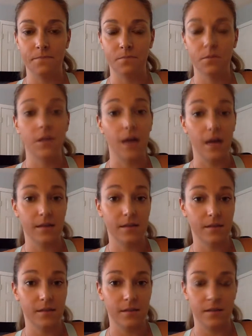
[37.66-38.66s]

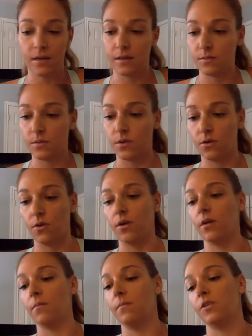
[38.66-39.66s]
Plus is I guess what they're
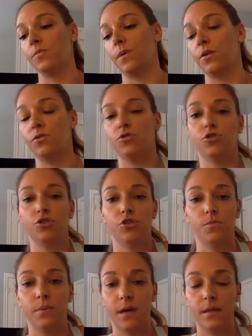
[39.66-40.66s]
calling it, Beachbody
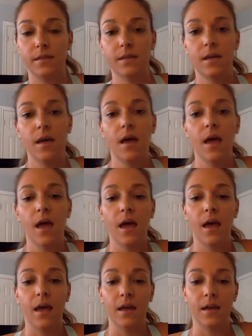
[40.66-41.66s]
Nutrition Plus,
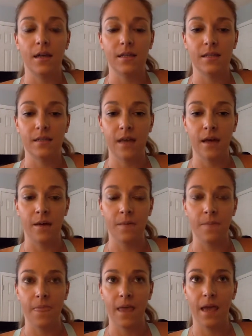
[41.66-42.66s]
and it's
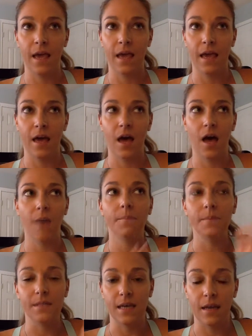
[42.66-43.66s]
a
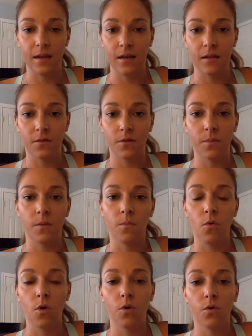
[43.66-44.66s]
updated, a little bit
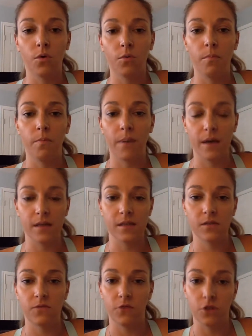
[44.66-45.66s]
more
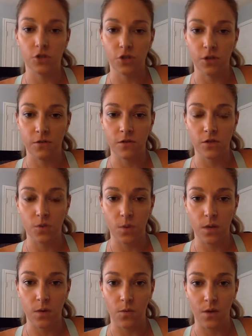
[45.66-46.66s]
robust version of the
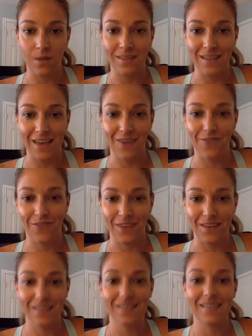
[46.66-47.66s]
21 Day
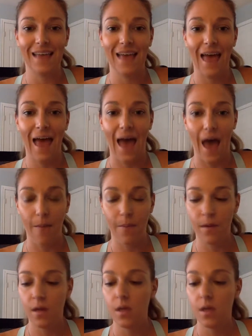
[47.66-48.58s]
Fix app.